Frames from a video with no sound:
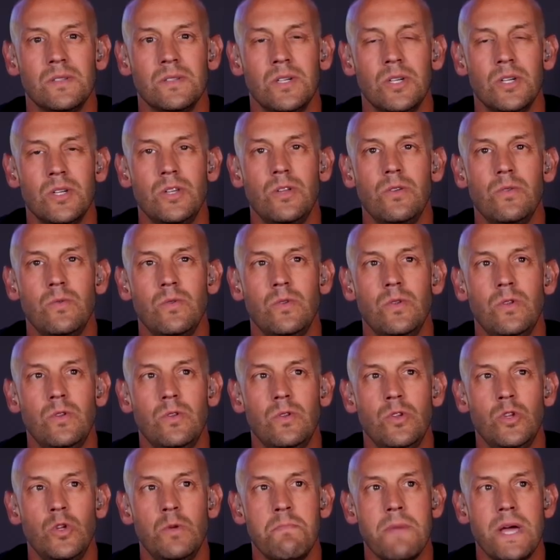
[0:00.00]

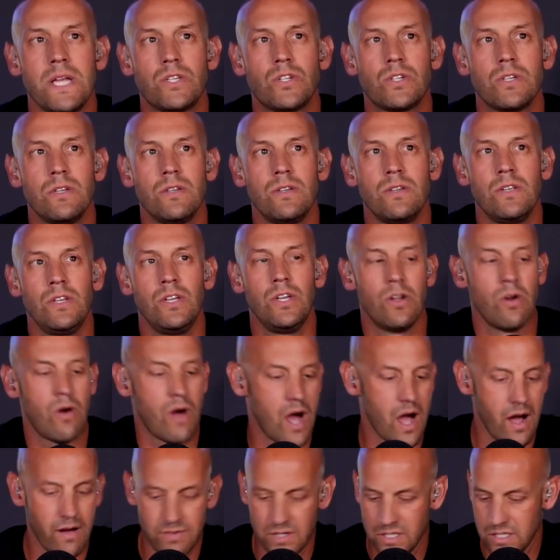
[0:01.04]
You mentioned,
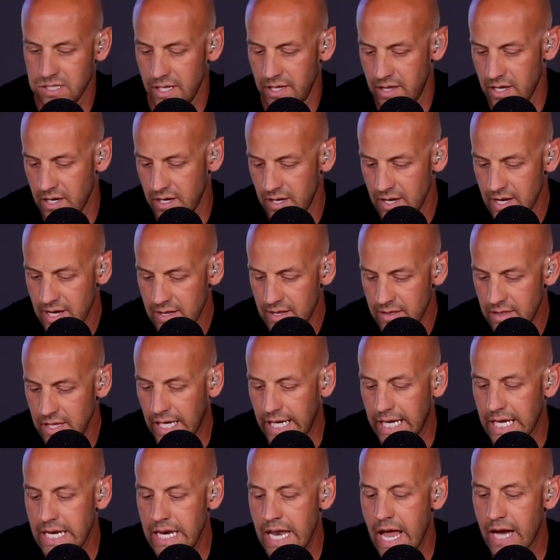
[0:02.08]
obviously the
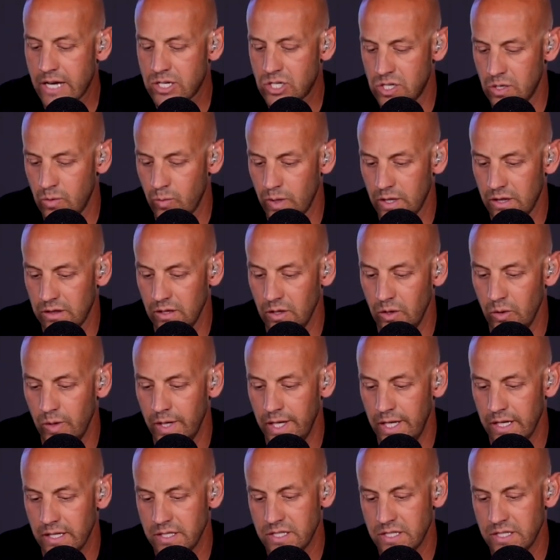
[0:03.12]
connection with Louis and